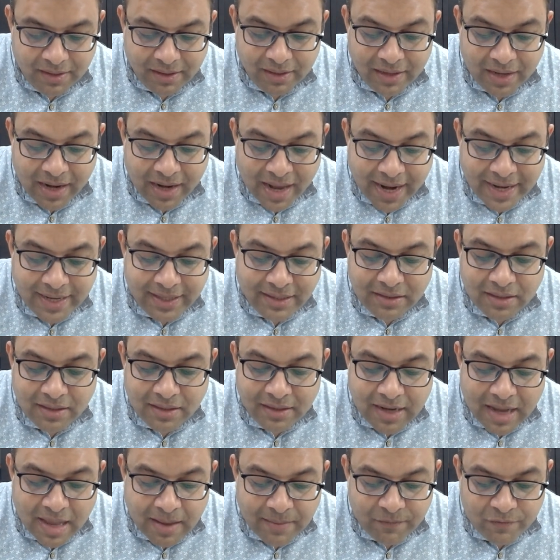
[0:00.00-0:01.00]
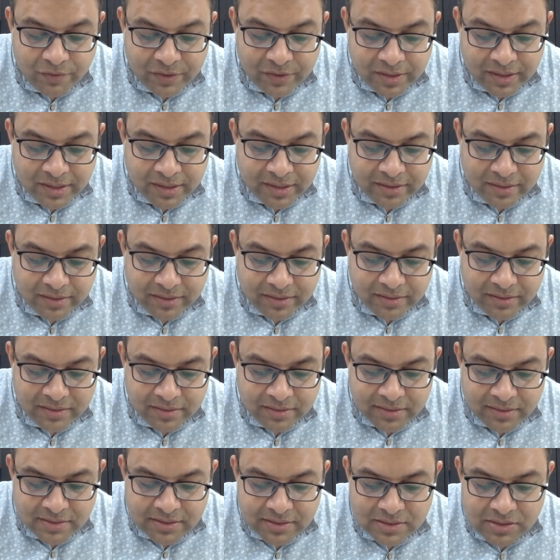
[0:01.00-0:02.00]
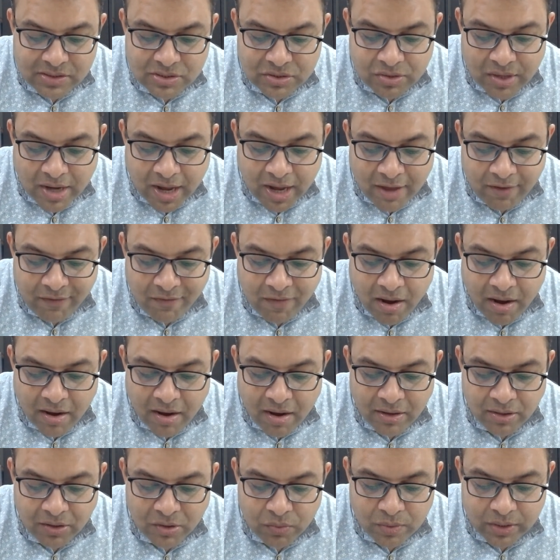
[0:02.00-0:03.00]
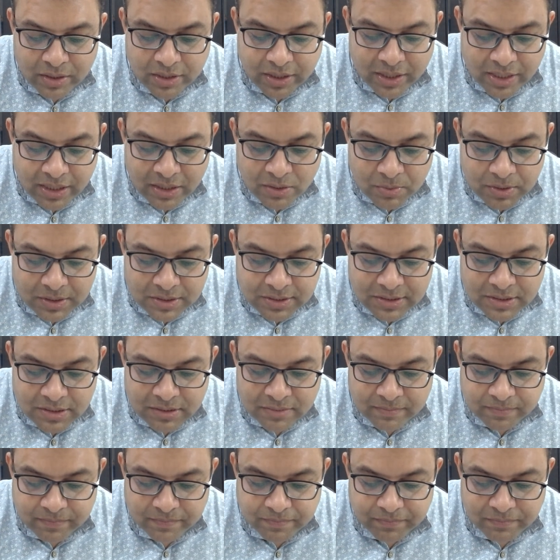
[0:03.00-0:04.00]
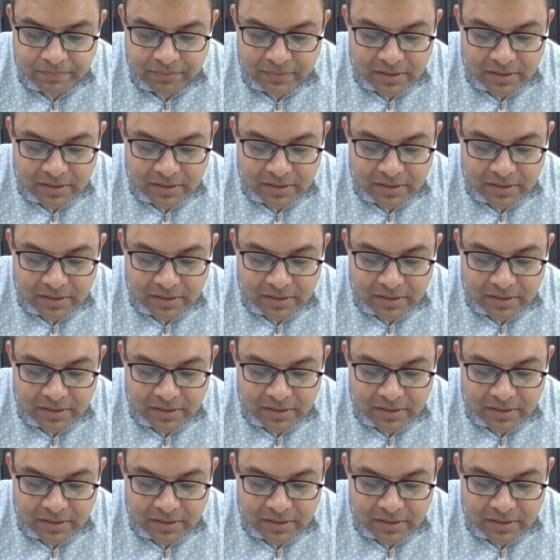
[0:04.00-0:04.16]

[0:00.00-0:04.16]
Light the lamp within. Strive hard to attain wisdom.